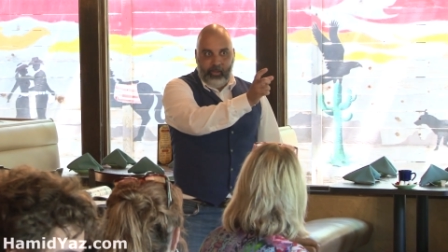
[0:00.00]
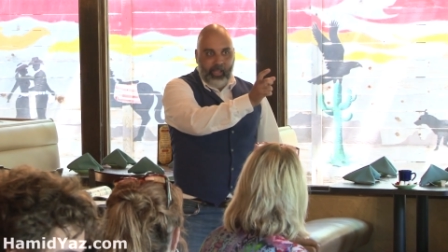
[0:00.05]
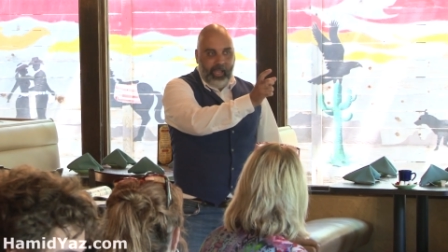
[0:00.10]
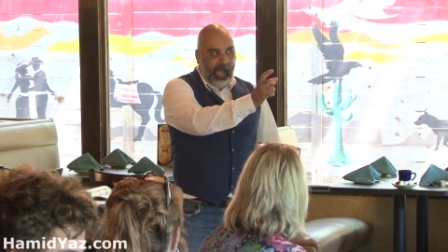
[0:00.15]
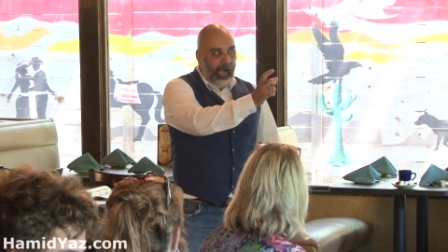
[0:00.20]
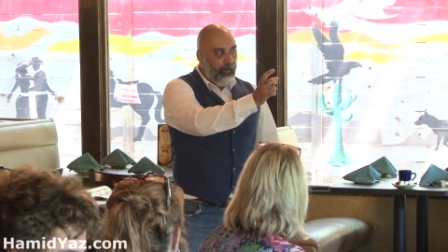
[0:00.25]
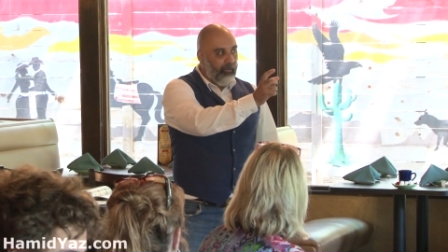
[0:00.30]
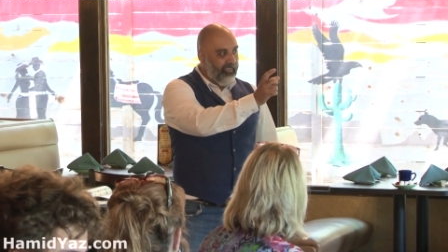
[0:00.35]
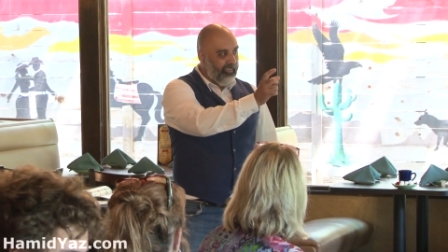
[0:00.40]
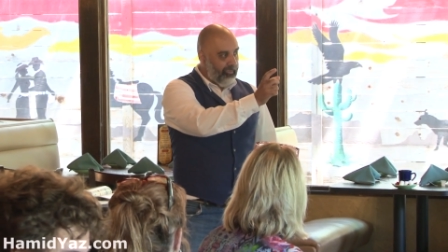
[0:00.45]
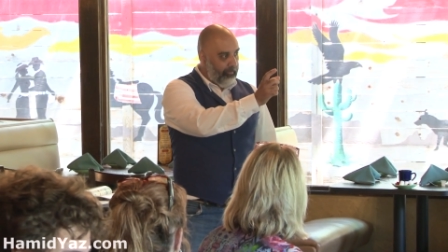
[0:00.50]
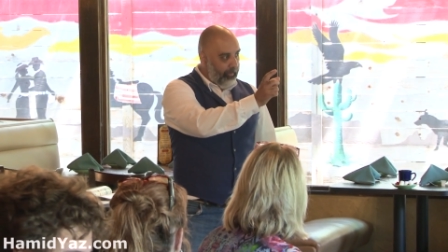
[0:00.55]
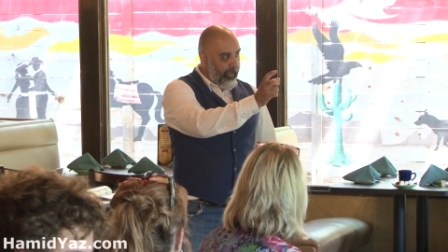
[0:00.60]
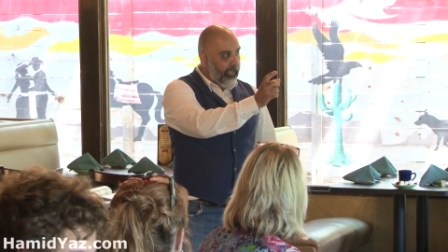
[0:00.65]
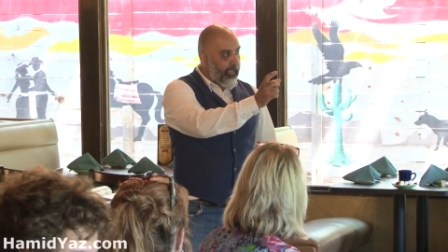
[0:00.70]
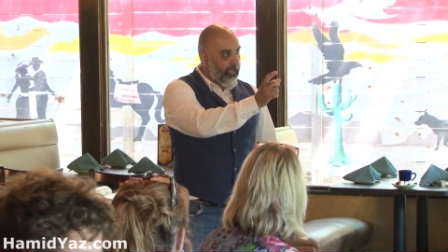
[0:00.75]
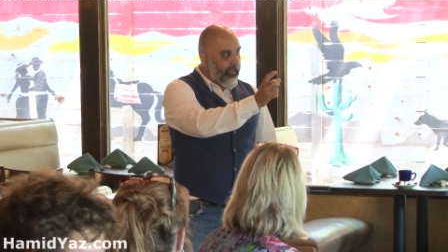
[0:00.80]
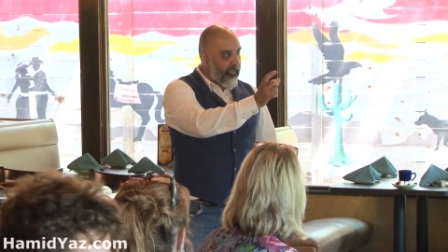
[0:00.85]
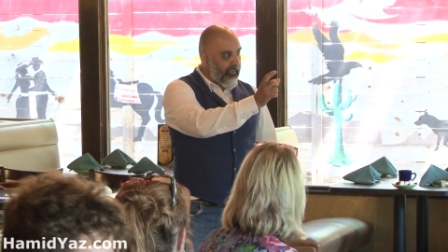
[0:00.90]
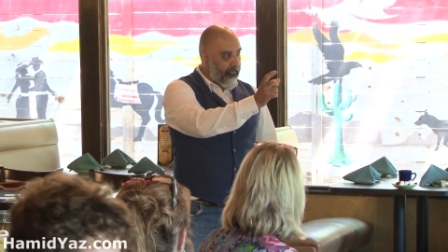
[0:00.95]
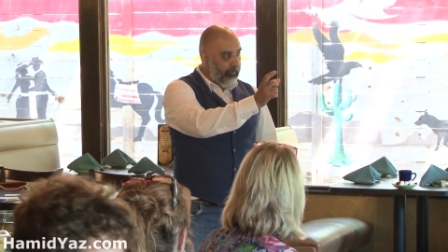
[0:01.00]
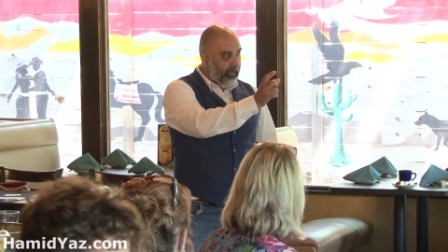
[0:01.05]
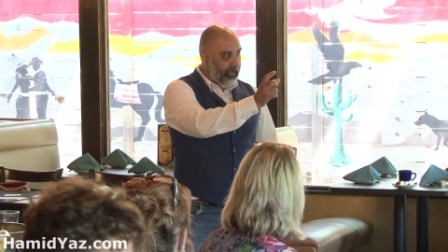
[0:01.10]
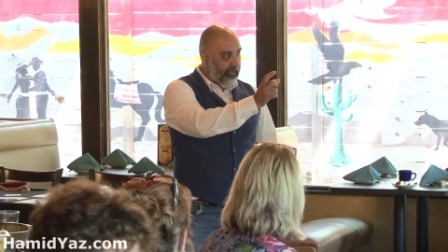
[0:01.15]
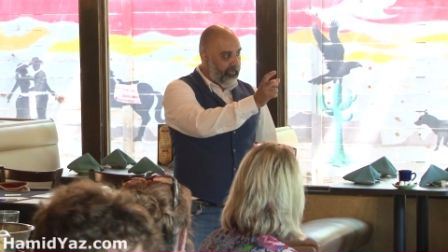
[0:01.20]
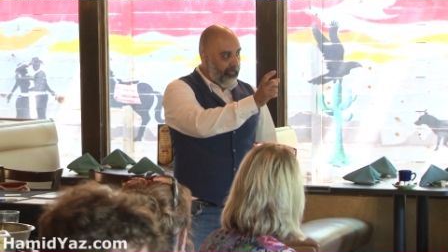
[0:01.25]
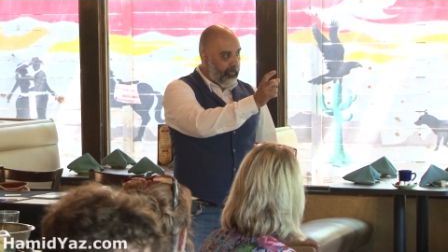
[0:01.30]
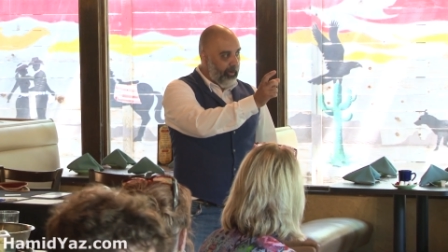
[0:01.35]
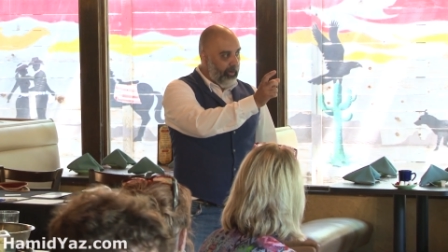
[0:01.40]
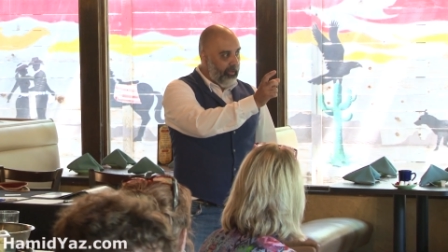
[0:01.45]
how smelly this
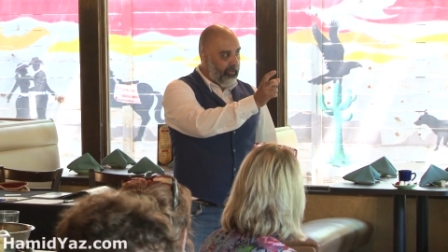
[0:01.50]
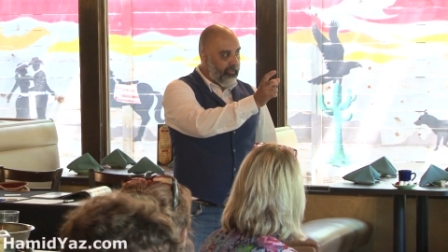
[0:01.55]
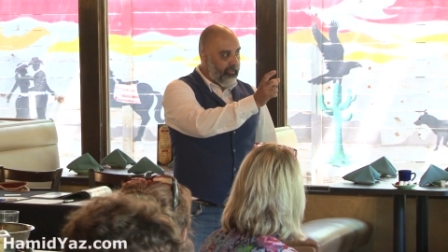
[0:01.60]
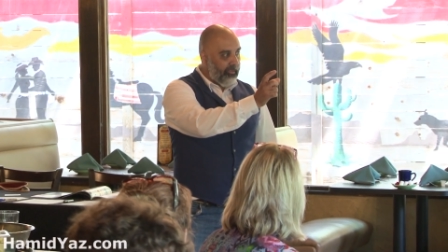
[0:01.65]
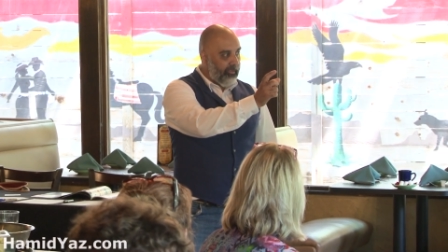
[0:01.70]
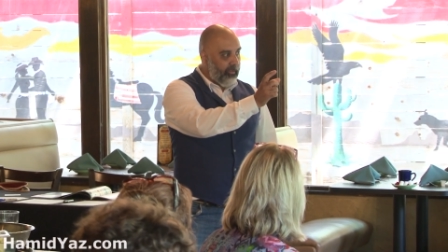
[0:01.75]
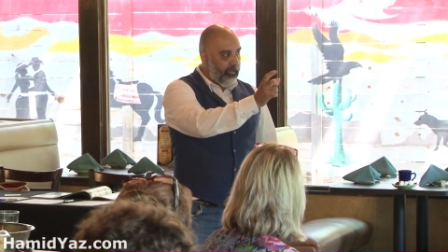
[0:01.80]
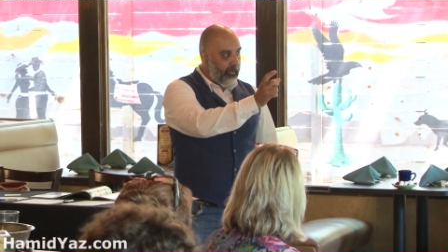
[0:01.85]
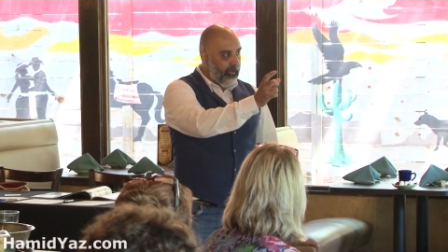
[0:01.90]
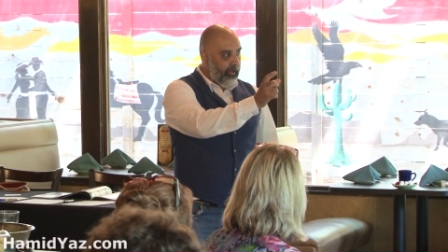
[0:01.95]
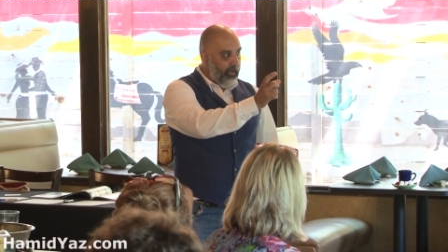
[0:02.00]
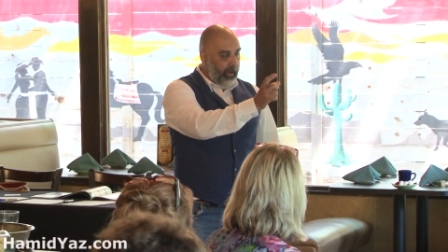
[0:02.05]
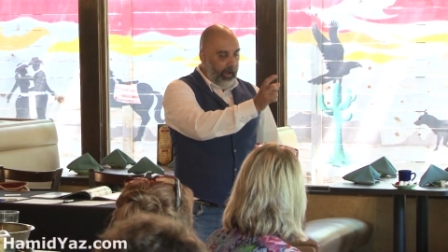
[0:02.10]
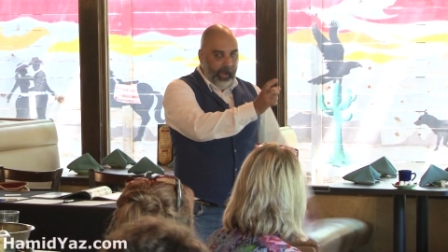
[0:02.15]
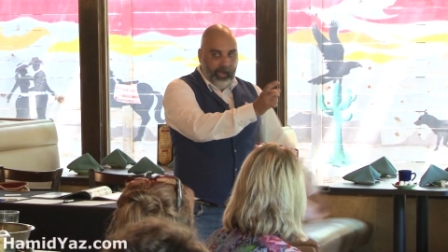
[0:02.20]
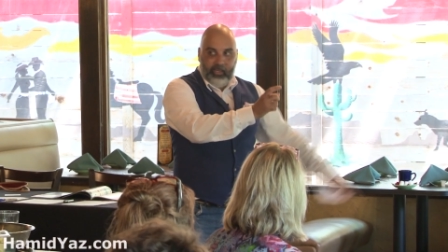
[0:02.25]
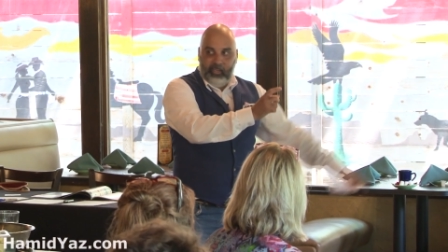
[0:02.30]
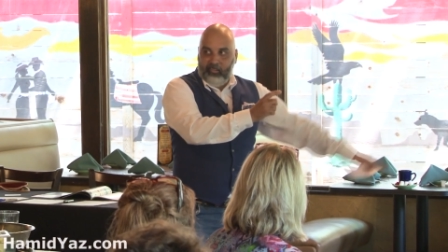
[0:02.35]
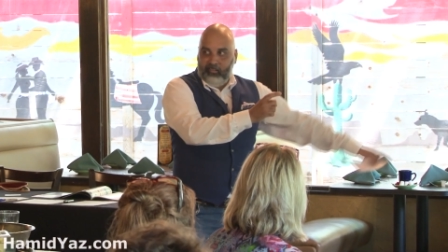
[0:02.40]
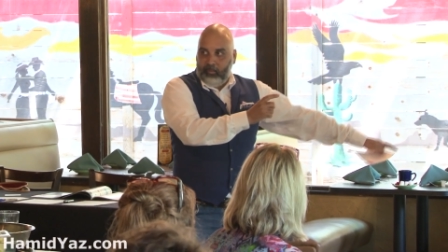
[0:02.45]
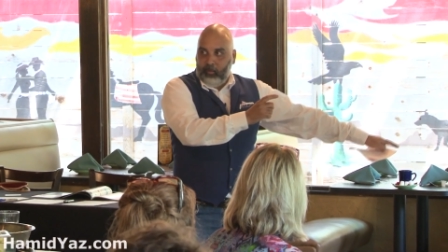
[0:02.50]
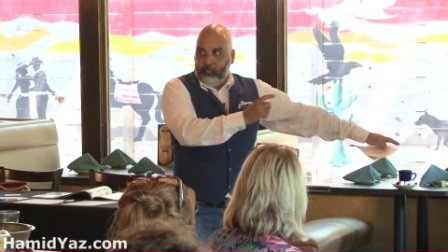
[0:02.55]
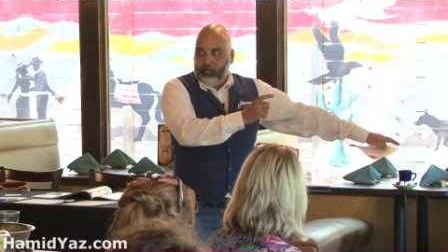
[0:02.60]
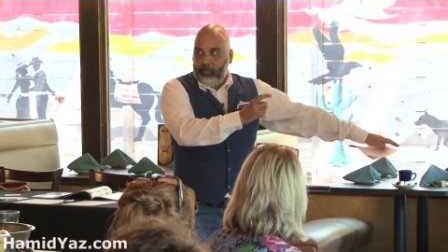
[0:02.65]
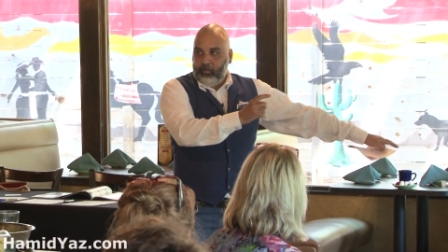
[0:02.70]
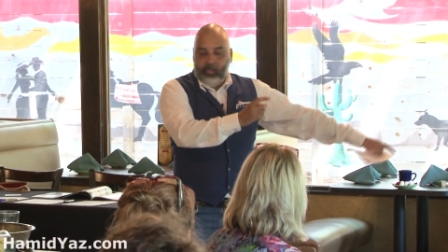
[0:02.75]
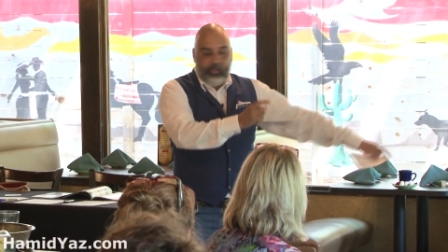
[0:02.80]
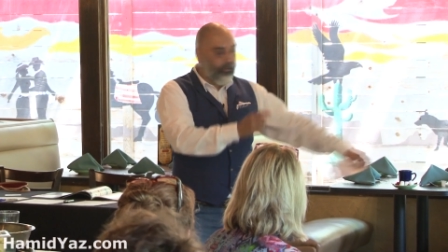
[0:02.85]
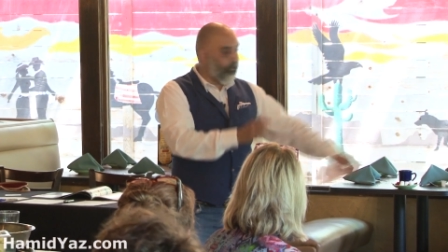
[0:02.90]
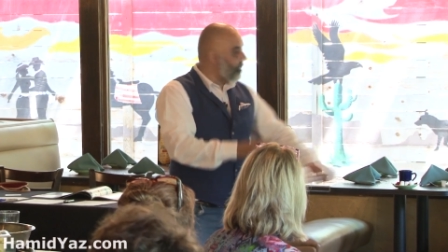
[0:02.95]
place was? And it's
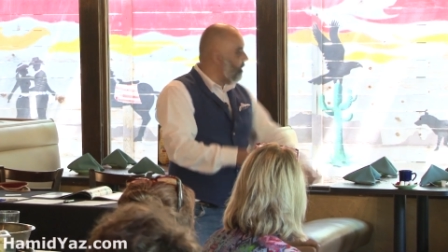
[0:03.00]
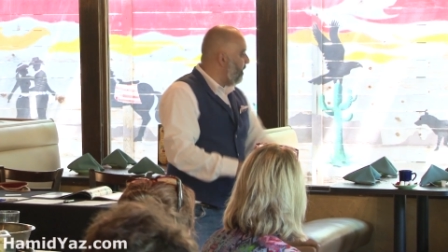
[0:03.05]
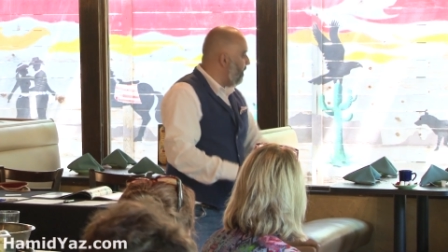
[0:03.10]
something that